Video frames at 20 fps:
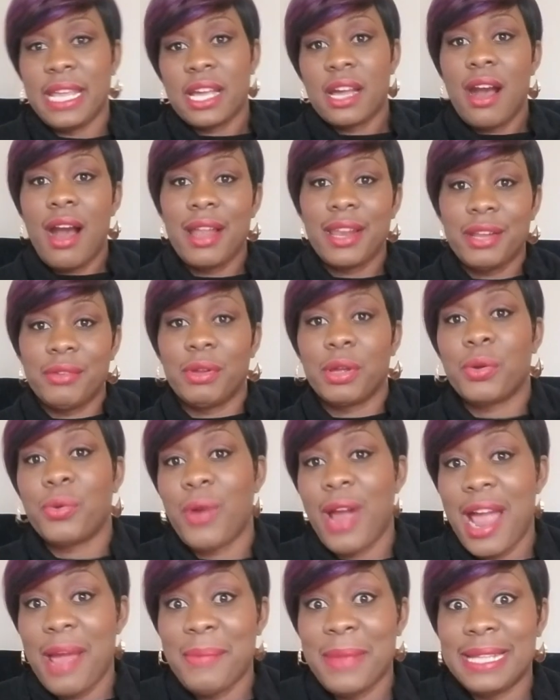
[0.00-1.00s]
call it
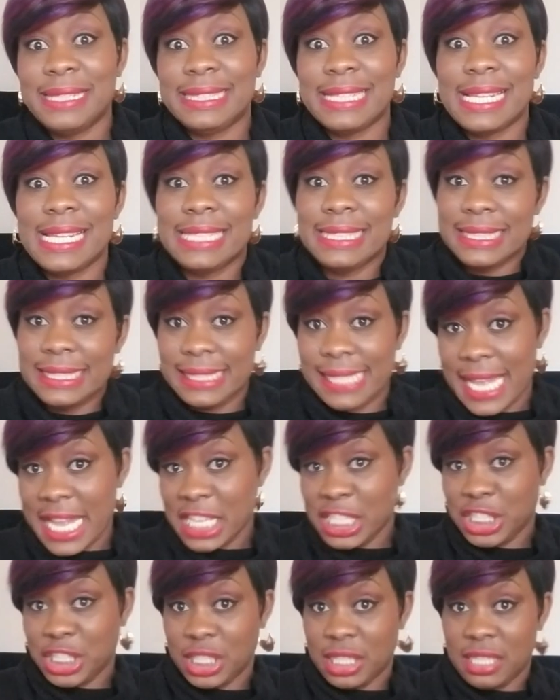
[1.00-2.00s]
requirements
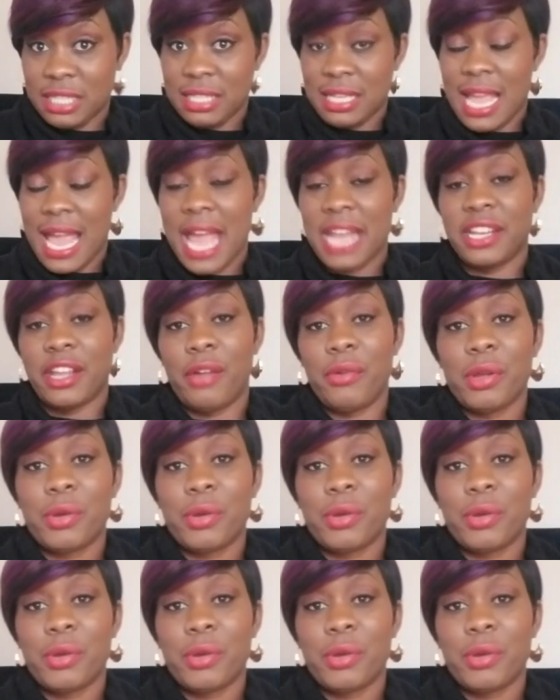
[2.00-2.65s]
elicitation and not